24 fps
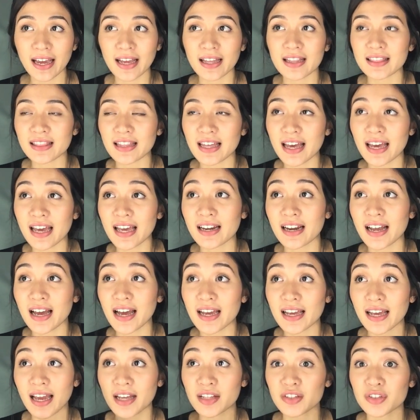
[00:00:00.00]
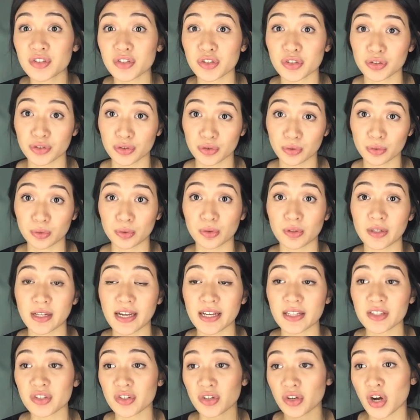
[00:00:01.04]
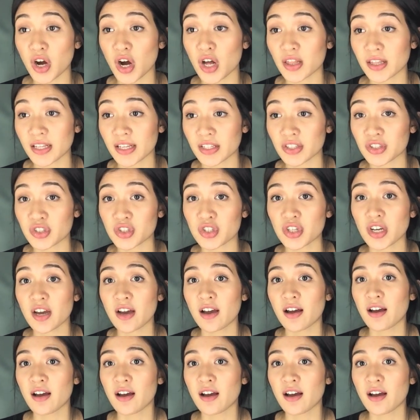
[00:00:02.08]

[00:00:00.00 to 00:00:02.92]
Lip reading: And then I entered school, I entered college.